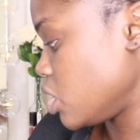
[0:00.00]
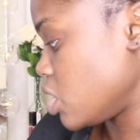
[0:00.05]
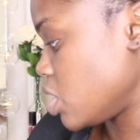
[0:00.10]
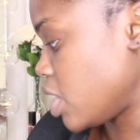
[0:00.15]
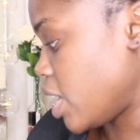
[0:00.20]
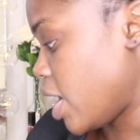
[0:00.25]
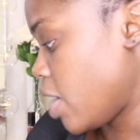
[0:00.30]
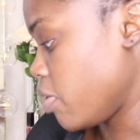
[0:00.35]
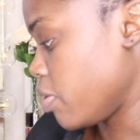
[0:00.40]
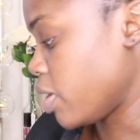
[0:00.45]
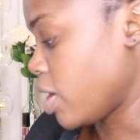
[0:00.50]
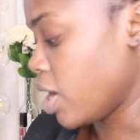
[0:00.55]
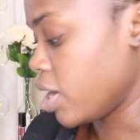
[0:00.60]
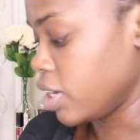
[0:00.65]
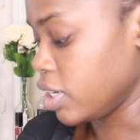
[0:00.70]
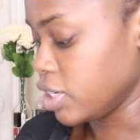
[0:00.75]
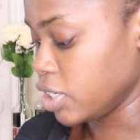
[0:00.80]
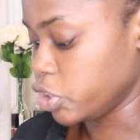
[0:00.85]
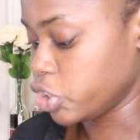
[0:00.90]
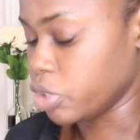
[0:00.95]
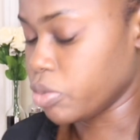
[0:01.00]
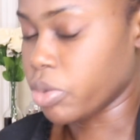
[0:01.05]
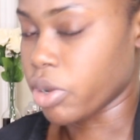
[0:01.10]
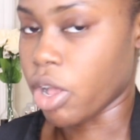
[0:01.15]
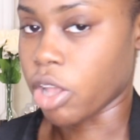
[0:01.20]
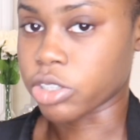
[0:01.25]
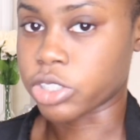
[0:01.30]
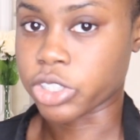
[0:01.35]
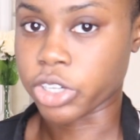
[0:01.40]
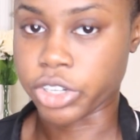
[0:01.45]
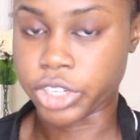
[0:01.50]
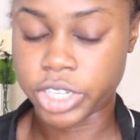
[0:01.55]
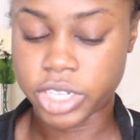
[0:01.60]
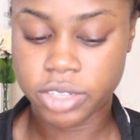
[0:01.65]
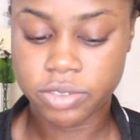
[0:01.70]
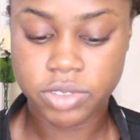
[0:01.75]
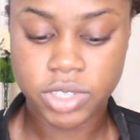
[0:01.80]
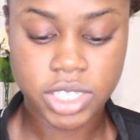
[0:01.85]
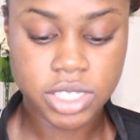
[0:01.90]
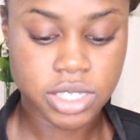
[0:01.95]
to that, or not in addition, but
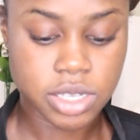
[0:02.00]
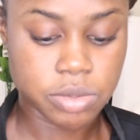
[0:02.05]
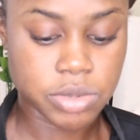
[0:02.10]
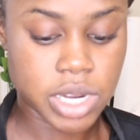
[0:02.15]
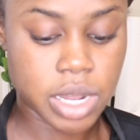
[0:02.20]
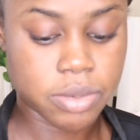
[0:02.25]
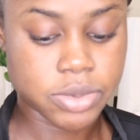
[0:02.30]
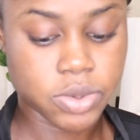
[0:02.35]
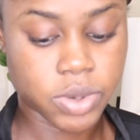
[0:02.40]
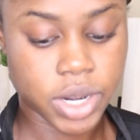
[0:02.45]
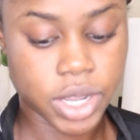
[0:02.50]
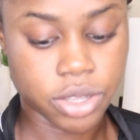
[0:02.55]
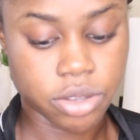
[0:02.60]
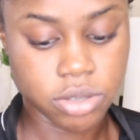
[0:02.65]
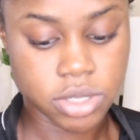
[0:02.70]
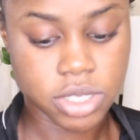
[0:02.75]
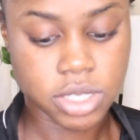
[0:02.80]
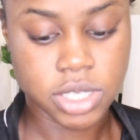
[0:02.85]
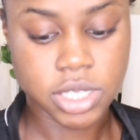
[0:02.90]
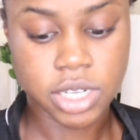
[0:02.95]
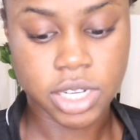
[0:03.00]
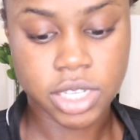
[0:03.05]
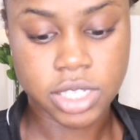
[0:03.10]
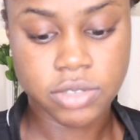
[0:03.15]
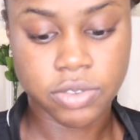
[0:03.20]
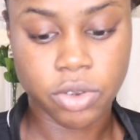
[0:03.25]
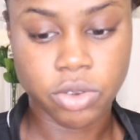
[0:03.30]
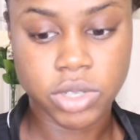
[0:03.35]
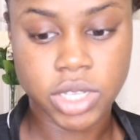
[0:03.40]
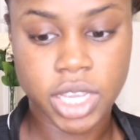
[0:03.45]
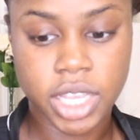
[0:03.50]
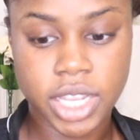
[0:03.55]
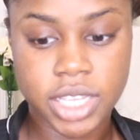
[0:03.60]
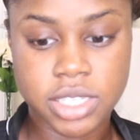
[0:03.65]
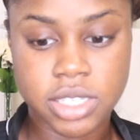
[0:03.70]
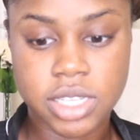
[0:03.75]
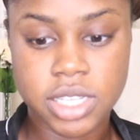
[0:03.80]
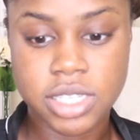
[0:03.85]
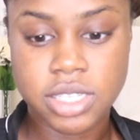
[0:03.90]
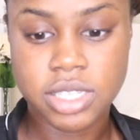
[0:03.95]
alternatively, sometimes what I use as an exfoliant
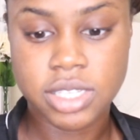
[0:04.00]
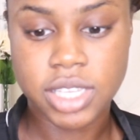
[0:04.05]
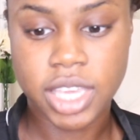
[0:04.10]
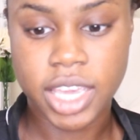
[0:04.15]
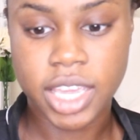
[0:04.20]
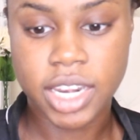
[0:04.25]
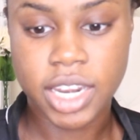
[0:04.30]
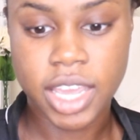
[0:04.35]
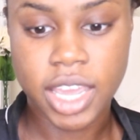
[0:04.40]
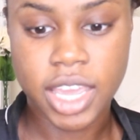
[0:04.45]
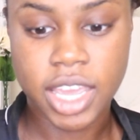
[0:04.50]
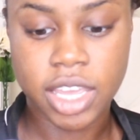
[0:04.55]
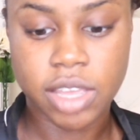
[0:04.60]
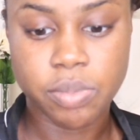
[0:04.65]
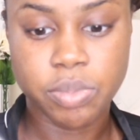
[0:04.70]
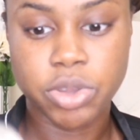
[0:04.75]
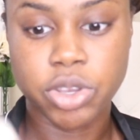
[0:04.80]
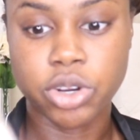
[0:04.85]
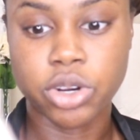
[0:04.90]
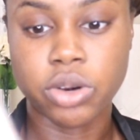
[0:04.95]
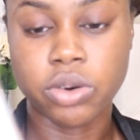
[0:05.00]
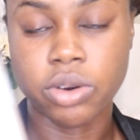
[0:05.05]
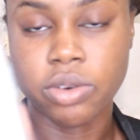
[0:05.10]
is this Skin Inc. Pure